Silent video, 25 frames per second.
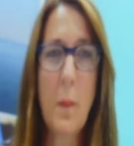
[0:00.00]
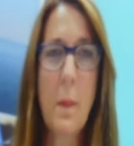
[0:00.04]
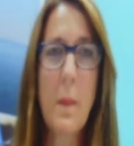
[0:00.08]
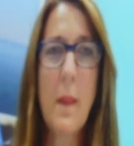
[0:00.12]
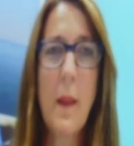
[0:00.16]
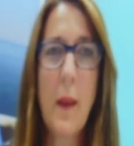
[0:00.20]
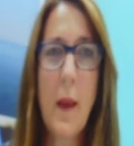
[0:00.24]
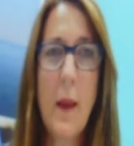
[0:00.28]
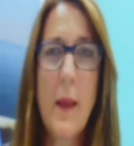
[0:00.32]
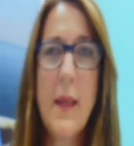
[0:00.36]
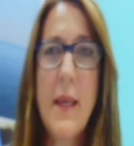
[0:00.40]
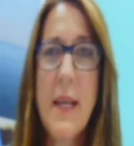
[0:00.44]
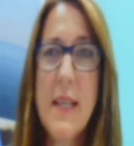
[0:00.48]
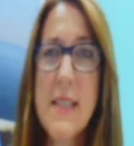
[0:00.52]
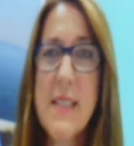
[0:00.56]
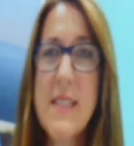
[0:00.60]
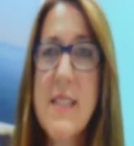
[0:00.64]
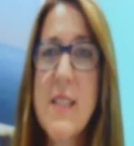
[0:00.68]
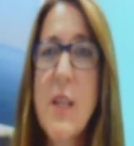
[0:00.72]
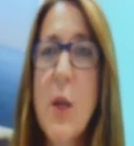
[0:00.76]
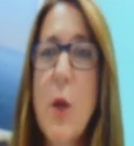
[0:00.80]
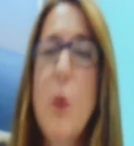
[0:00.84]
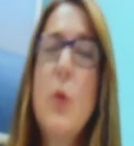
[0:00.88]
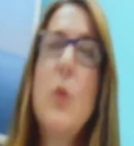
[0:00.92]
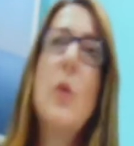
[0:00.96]
Yes,
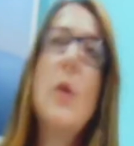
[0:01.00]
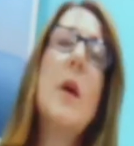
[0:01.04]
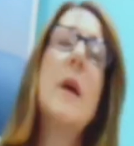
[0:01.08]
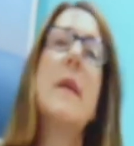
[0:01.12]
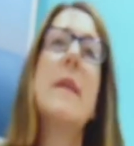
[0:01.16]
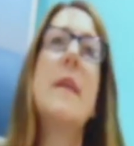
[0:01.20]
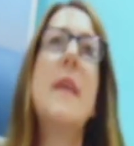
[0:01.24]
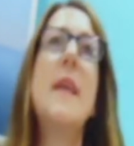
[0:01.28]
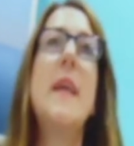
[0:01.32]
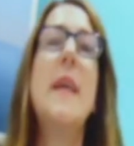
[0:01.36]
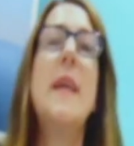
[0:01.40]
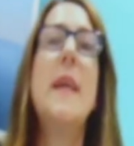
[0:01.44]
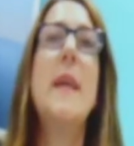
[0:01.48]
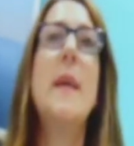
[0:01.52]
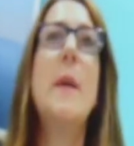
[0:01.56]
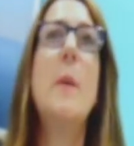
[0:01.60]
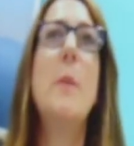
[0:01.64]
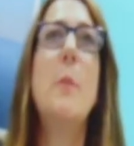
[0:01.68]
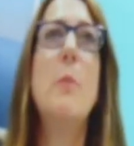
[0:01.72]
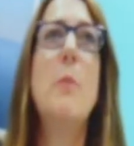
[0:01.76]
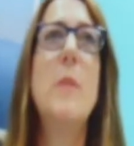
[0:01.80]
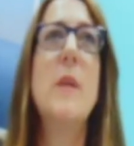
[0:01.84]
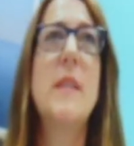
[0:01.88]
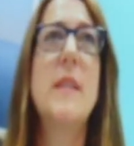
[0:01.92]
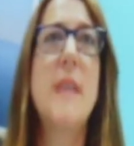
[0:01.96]
so the
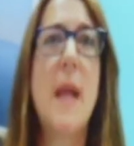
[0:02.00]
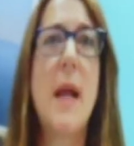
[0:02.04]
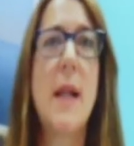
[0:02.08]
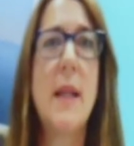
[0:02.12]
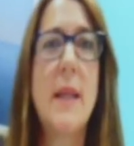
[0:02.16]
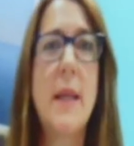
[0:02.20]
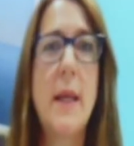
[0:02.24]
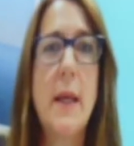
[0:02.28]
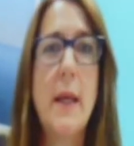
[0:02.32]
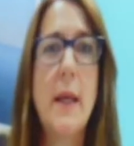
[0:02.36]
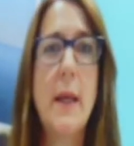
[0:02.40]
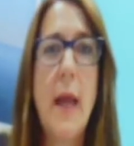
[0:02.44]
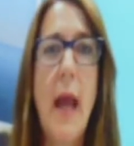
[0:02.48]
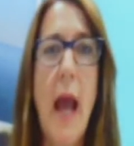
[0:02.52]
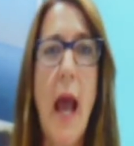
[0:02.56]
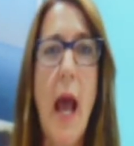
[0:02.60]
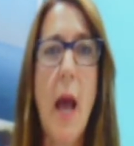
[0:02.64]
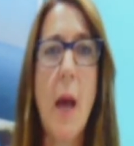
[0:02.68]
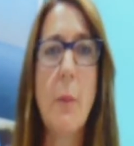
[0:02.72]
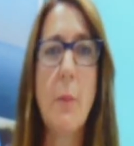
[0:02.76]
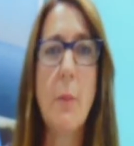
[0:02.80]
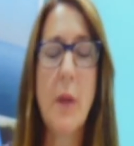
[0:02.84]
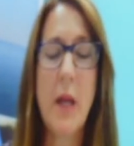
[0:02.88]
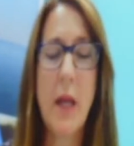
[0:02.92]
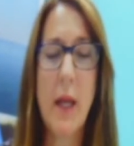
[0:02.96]
Medallion
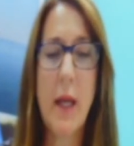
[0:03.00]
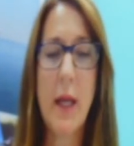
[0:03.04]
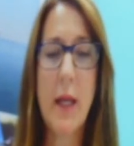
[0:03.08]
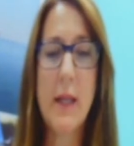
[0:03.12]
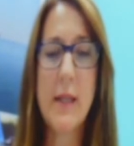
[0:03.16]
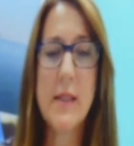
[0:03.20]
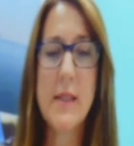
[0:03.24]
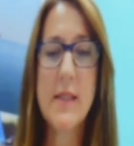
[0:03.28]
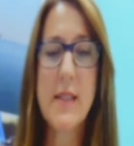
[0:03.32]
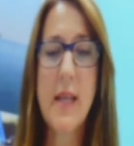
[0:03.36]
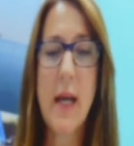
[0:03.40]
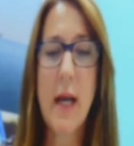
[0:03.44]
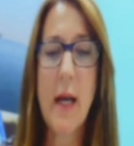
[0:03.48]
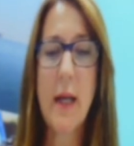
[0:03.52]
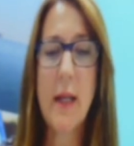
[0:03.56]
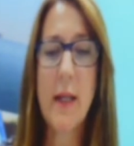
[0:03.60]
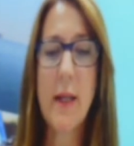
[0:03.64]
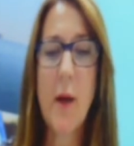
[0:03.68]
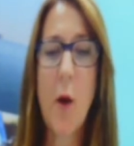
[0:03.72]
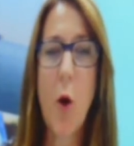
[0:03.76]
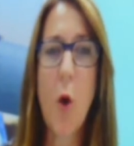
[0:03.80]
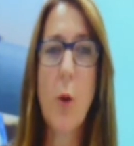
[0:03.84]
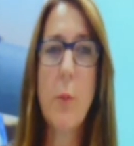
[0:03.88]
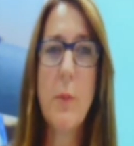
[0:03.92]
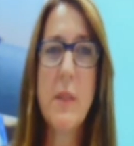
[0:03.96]
app and
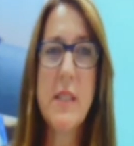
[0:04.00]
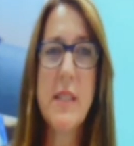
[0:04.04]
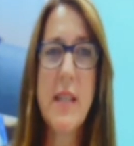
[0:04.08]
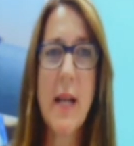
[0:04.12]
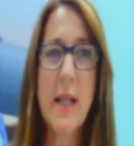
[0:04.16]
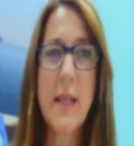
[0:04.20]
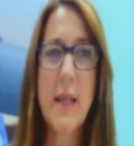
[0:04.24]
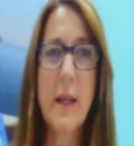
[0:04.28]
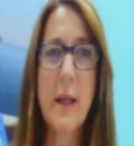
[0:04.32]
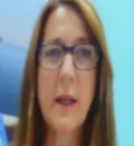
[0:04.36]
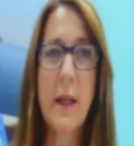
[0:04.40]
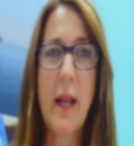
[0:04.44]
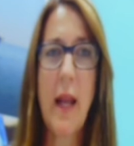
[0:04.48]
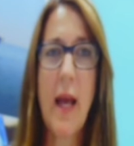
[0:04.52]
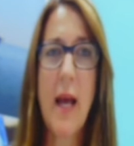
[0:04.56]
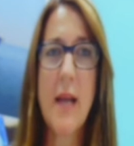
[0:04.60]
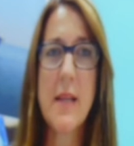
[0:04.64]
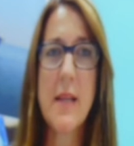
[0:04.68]
our Medallion class